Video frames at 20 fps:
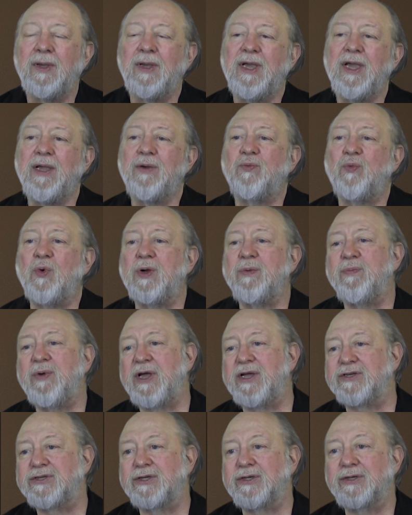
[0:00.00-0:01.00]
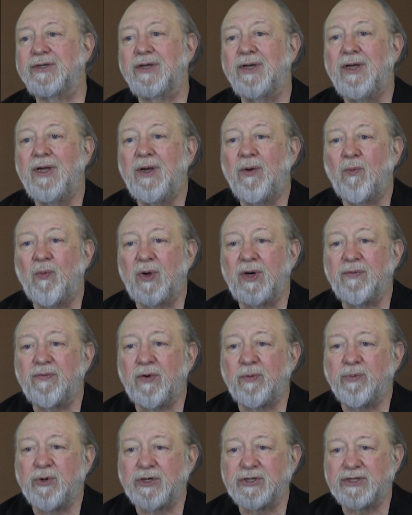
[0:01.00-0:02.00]
In one patient, one of
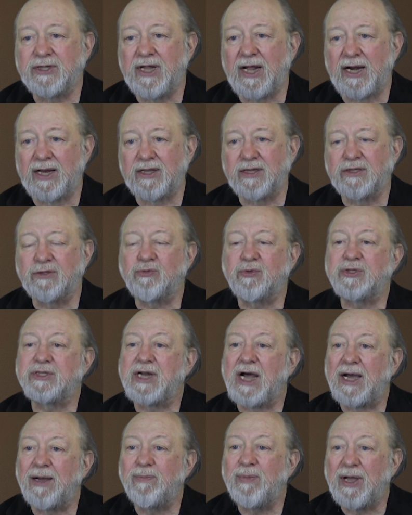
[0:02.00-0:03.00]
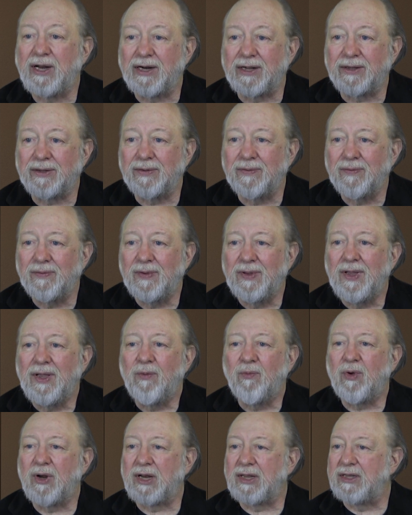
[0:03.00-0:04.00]
her personalities was diabetic,
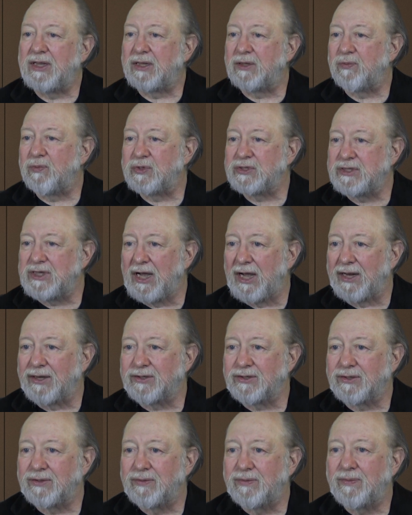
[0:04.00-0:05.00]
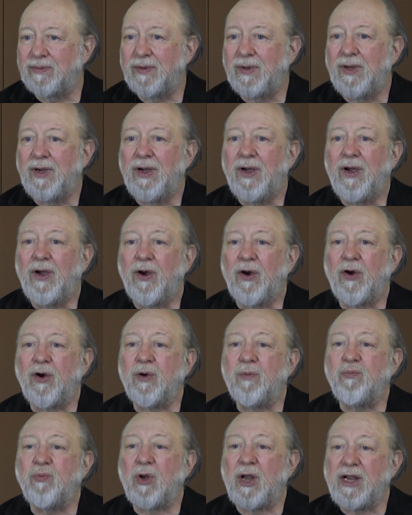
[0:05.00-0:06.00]
while another was not.
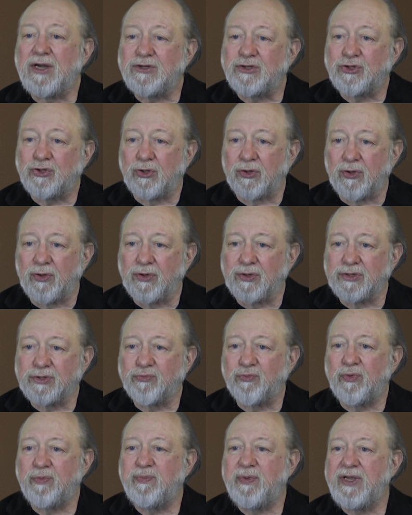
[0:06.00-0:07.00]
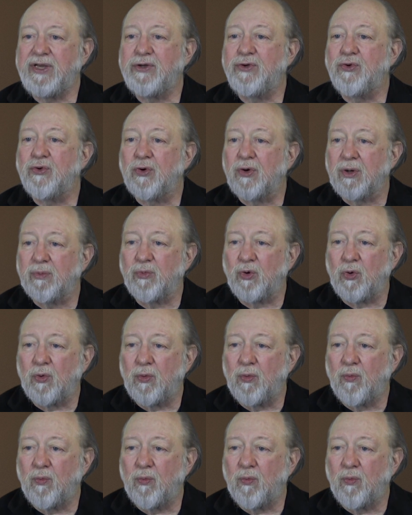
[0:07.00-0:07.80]
Her blood sugars would be normal